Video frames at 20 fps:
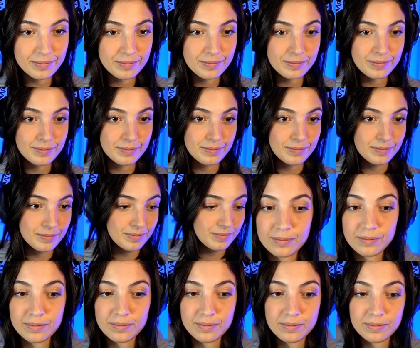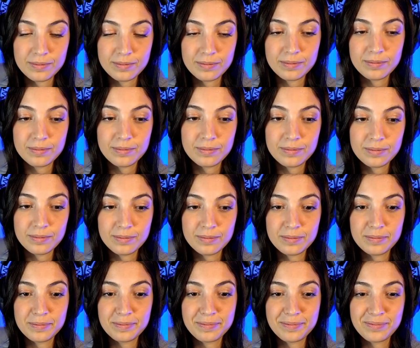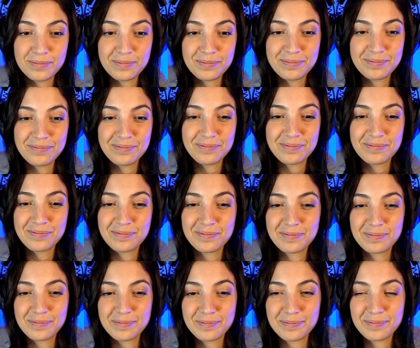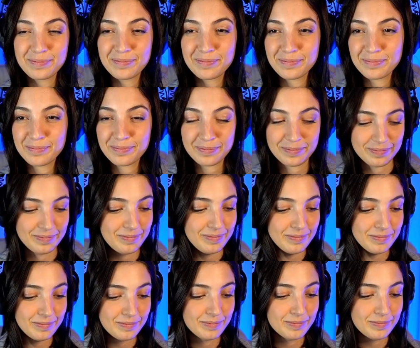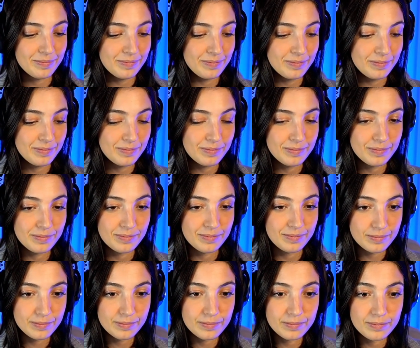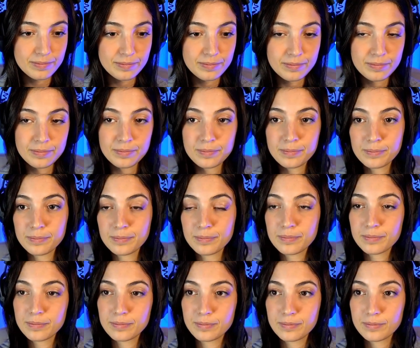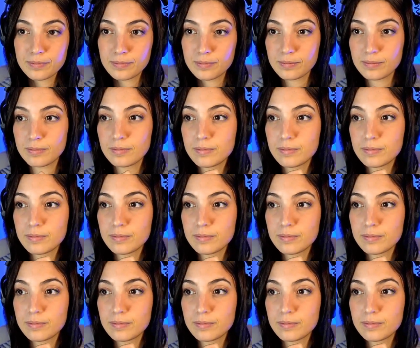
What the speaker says: This person isn't speaking.